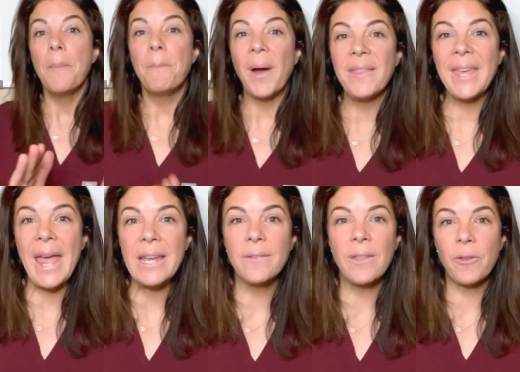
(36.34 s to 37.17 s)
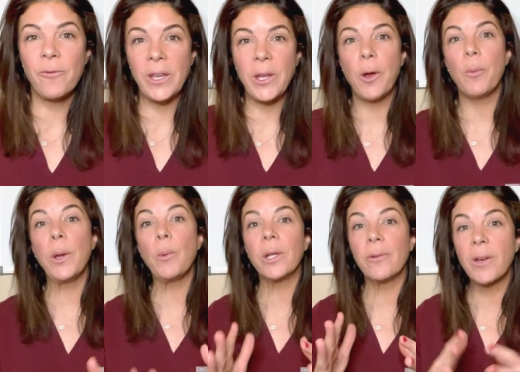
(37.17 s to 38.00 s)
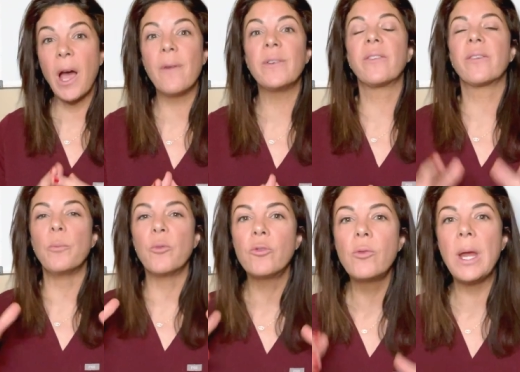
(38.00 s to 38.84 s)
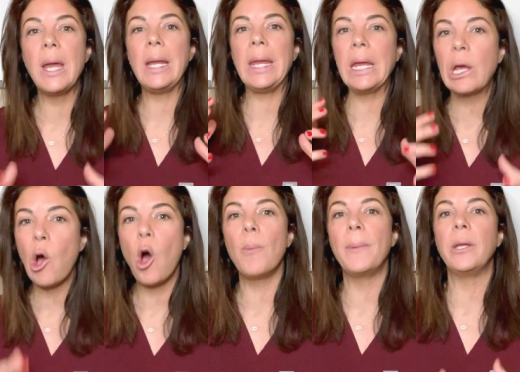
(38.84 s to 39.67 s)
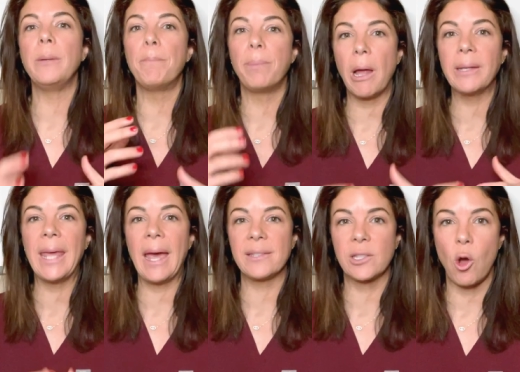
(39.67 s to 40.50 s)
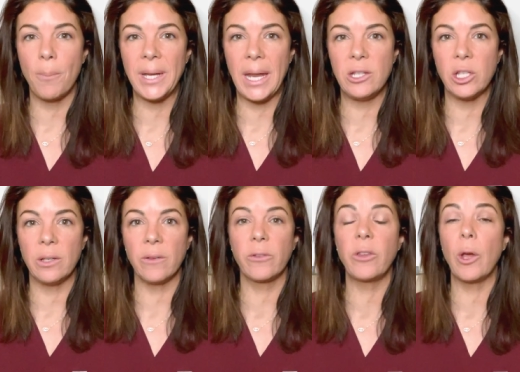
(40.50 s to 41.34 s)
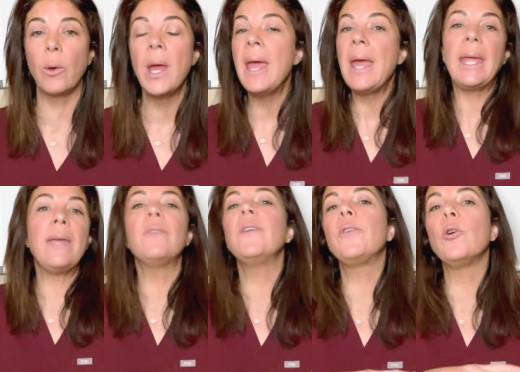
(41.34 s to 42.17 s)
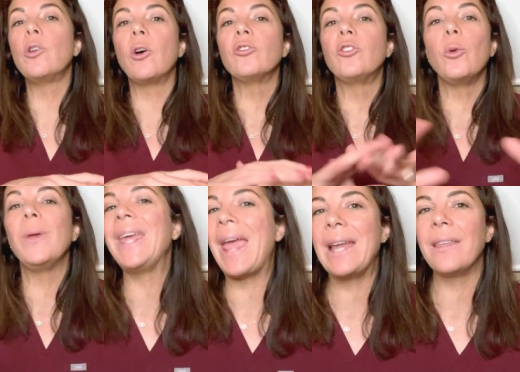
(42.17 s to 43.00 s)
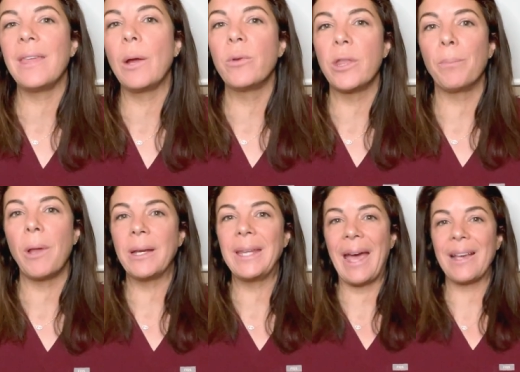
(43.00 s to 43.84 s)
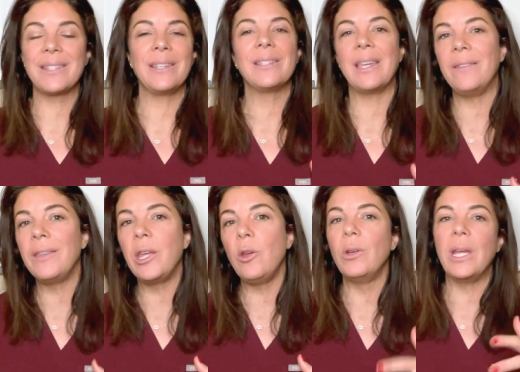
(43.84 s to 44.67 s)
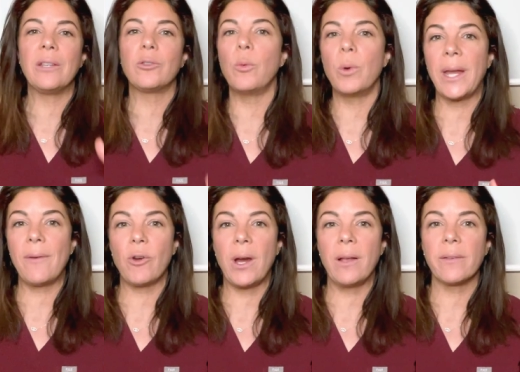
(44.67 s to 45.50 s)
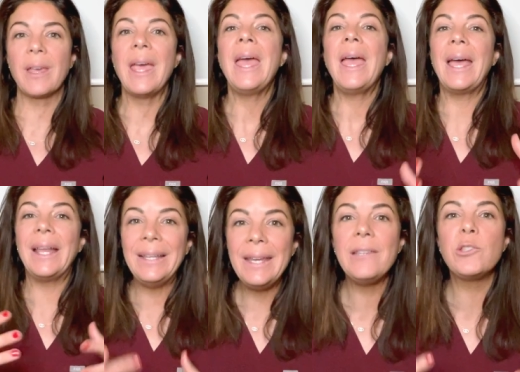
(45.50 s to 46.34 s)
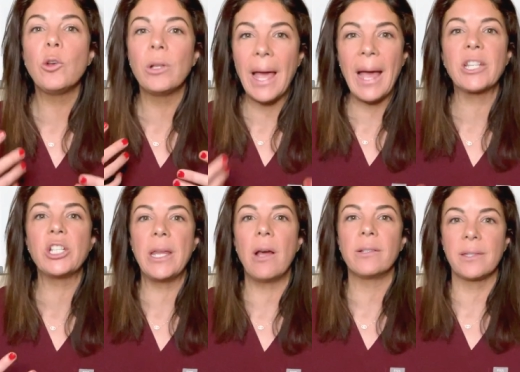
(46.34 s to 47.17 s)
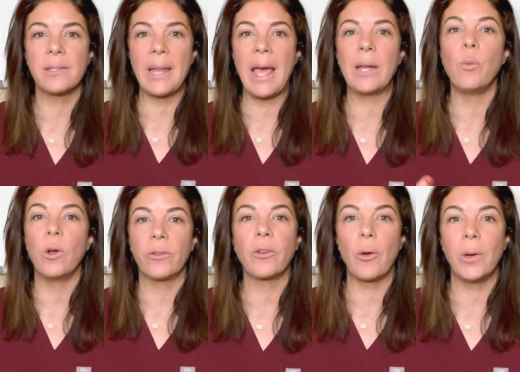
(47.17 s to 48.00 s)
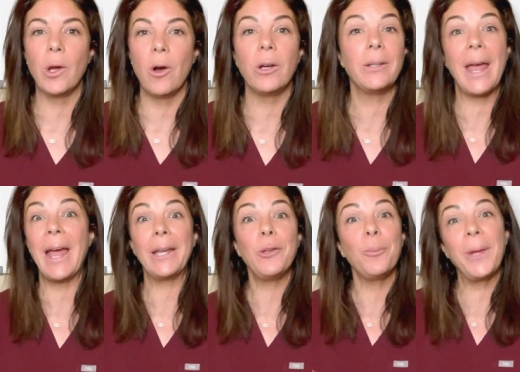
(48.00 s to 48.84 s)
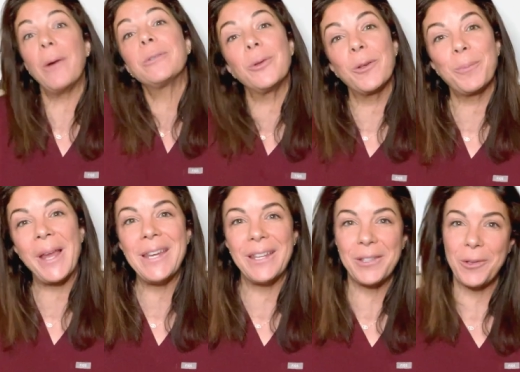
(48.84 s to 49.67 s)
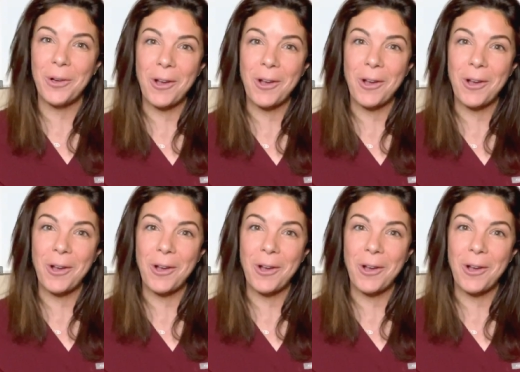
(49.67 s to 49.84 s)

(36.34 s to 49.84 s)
By the end of this video, we will have covered some really common blood gas combinations. So even if you're not doing anything with the blood gases in the unit or whatever else, at least you'll actually understand what's going on and you'll be able to explain it to your